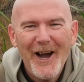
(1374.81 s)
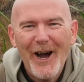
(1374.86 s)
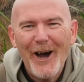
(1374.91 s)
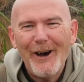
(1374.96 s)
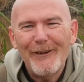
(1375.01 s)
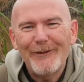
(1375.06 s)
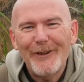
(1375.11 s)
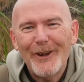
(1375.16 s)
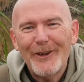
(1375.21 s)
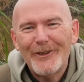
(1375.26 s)

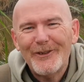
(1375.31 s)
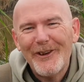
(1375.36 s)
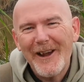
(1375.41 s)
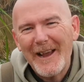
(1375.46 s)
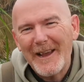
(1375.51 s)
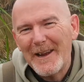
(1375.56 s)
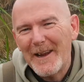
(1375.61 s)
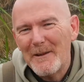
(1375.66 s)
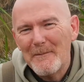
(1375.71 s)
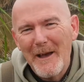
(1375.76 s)
I've lost
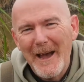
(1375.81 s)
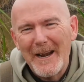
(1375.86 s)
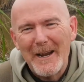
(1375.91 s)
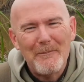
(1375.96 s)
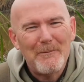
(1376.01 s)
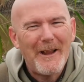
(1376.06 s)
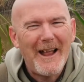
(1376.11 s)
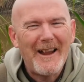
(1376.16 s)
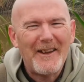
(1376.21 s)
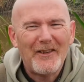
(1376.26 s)
track of the amount
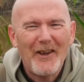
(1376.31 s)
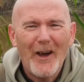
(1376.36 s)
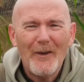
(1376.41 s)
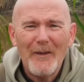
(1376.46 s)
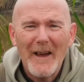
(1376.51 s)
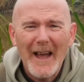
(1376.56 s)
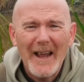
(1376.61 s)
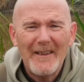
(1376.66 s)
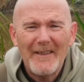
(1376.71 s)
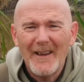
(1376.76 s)
of blanks I've
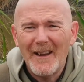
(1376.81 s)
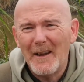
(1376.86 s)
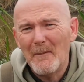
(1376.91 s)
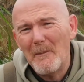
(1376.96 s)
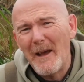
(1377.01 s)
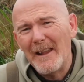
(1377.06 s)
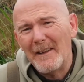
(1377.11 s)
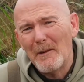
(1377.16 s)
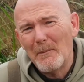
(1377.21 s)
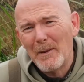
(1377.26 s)
had and the
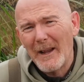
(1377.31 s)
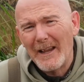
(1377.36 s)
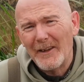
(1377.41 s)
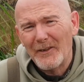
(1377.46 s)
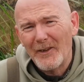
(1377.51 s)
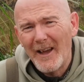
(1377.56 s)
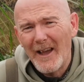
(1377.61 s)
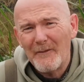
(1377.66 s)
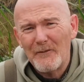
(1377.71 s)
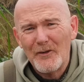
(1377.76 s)
amount of
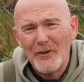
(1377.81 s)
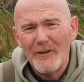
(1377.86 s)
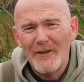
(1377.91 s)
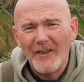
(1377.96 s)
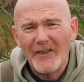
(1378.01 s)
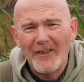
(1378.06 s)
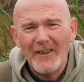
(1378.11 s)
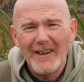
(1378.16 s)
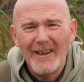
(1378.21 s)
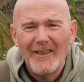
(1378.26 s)
blanks I have during the
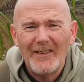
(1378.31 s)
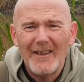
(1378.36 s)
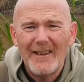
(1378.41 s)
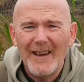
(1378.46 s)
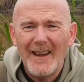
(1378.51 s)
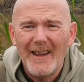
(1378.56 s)
season.